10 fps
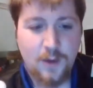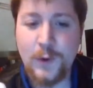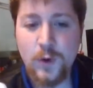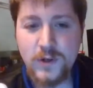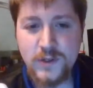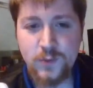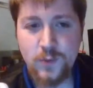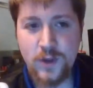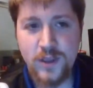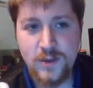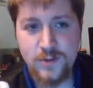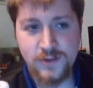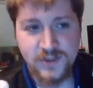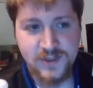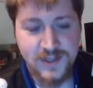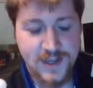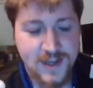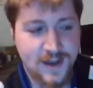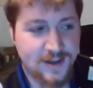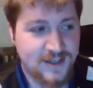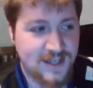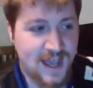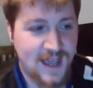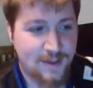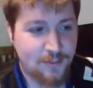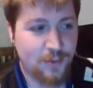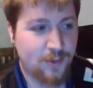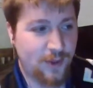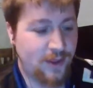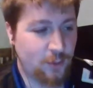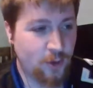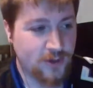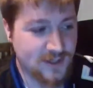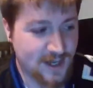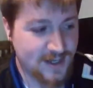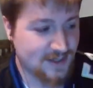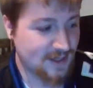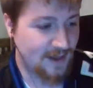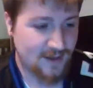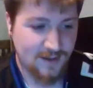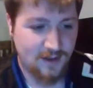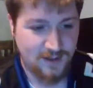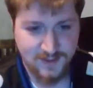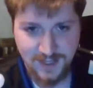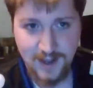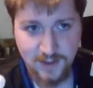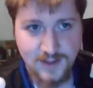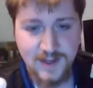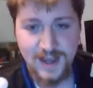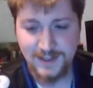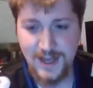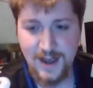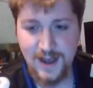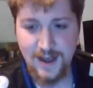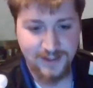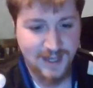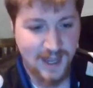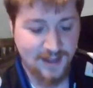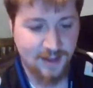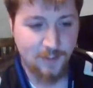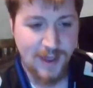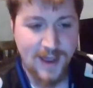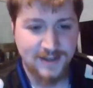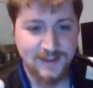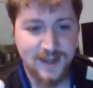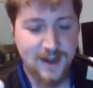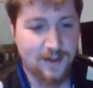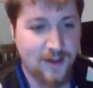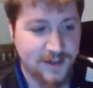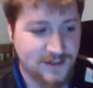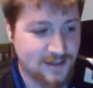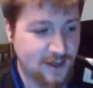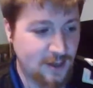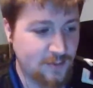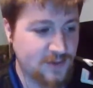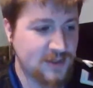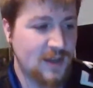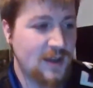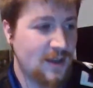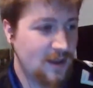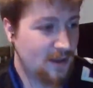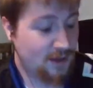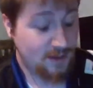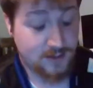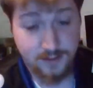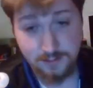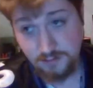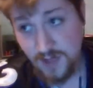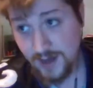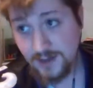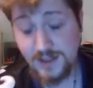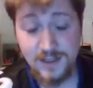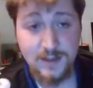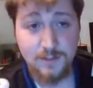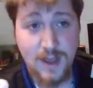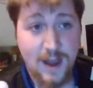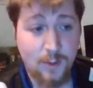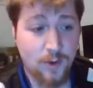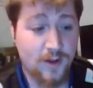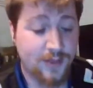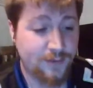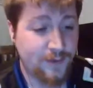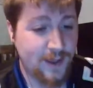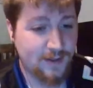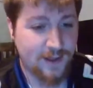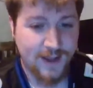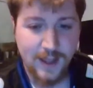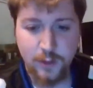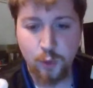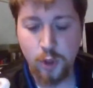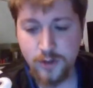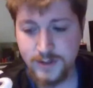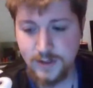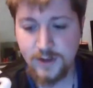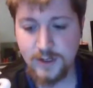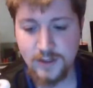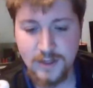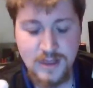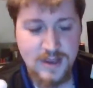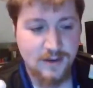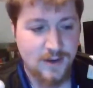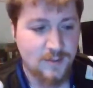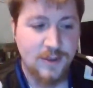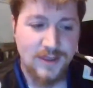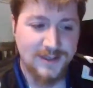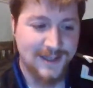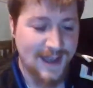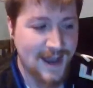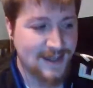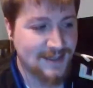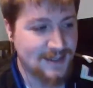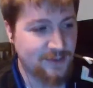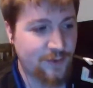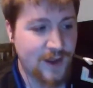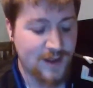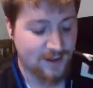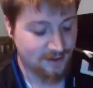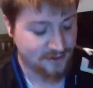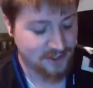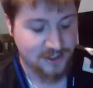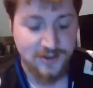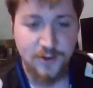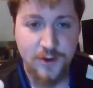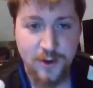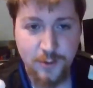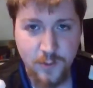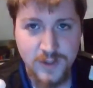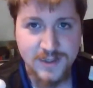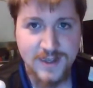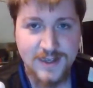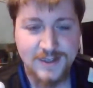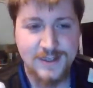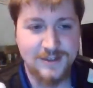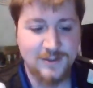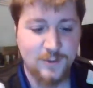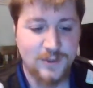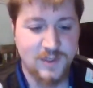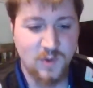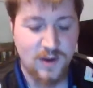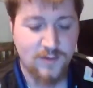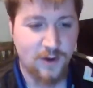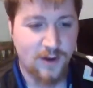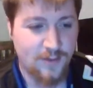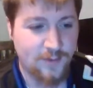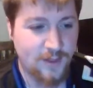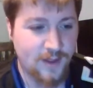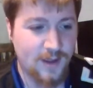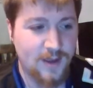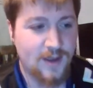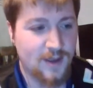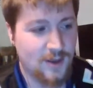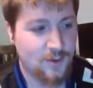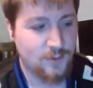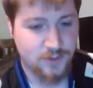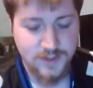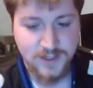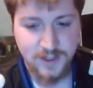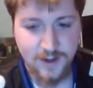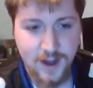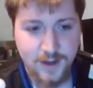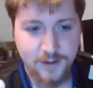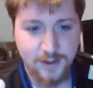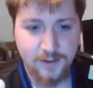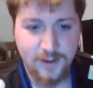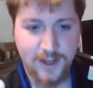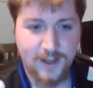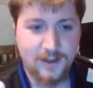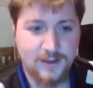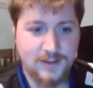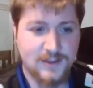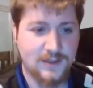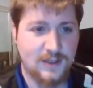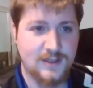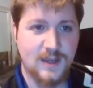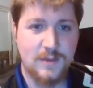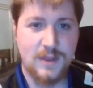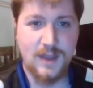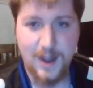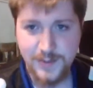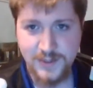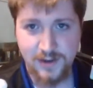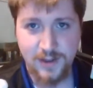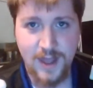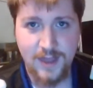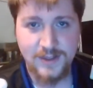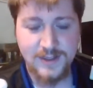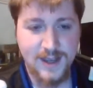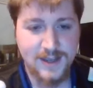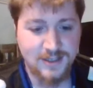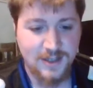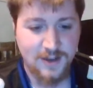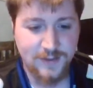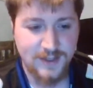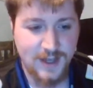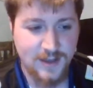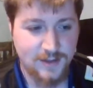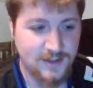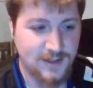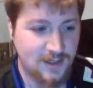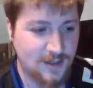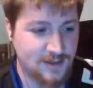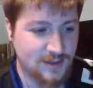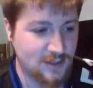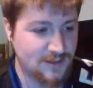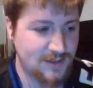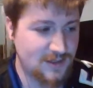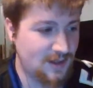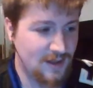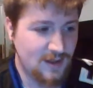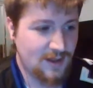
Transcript: of course, what you see on tape, it looks nice. Like, he's taking these guys down, he's taking their backs, he's getting a lot of subs. He's got decent power on the feet. Like, it looks good in theory, but these guys he's fighting, there's just no resistance whatsoever. And I feel like with Tristan Connolly, like he's going to be the opposite of that. This guy is tough as nails. He doesn't just